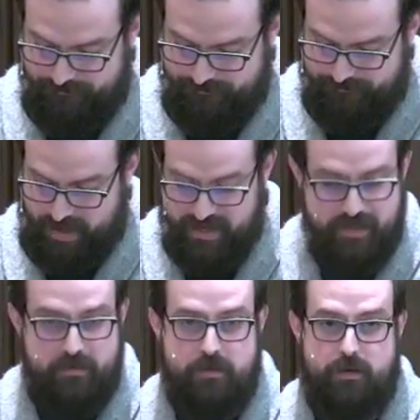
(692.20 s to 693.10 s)
I
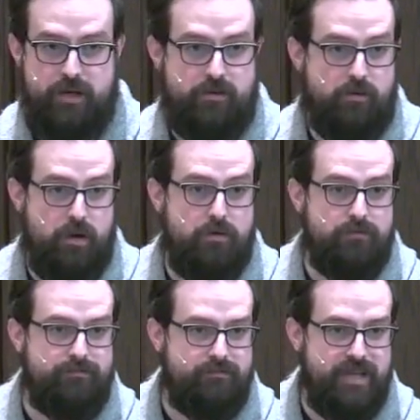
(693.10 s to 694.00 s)
didn't know how to grow.
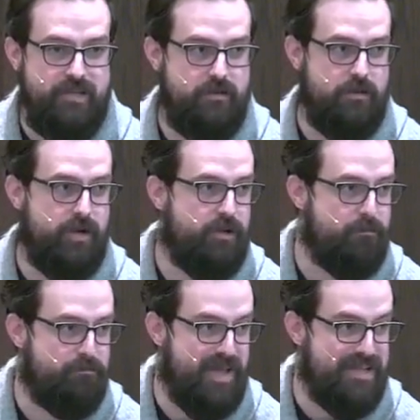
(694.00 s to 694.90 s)
I didn't know how to
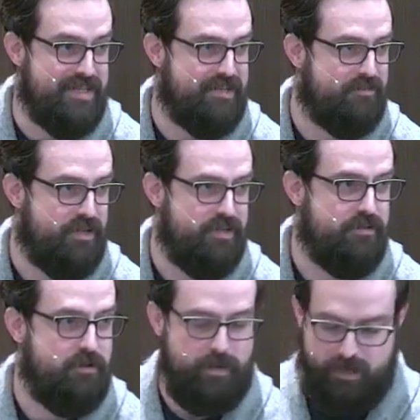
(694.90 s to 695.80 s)
bend. I didn't
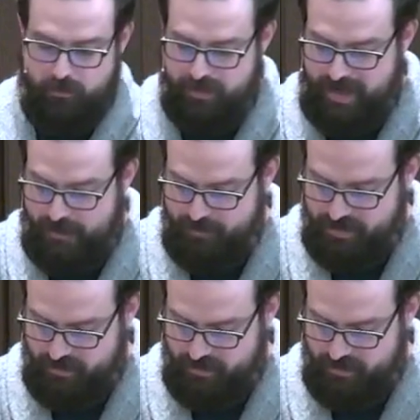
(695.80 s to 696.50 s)
know how to adapt.